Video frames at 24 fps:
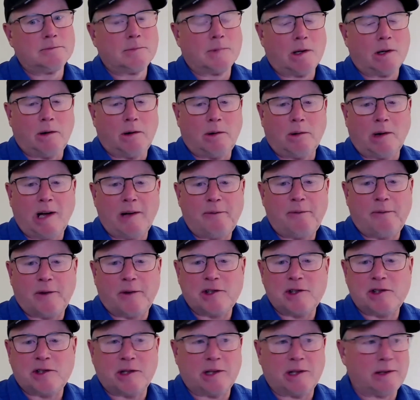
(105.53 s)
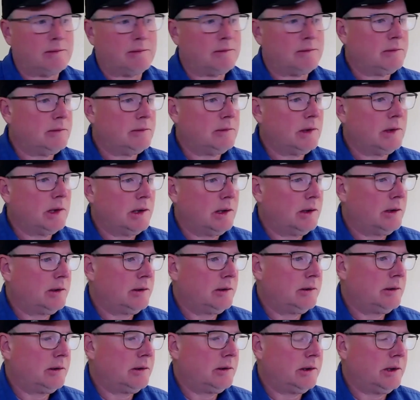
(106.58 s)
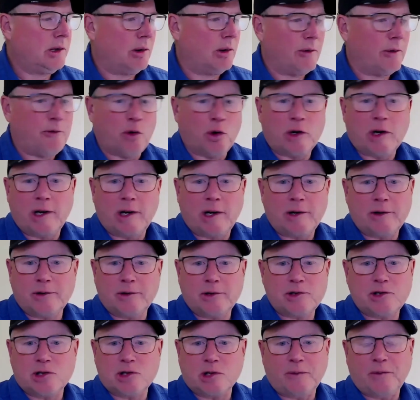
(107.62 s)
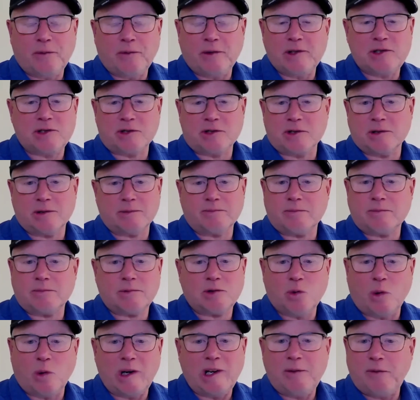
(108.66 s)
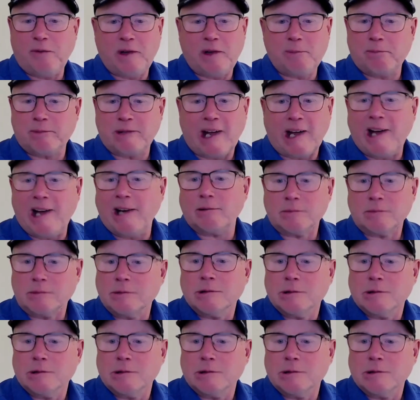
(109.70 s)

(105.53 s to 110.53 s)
Oh, I fished it, a foot under the surface to 20 feet down,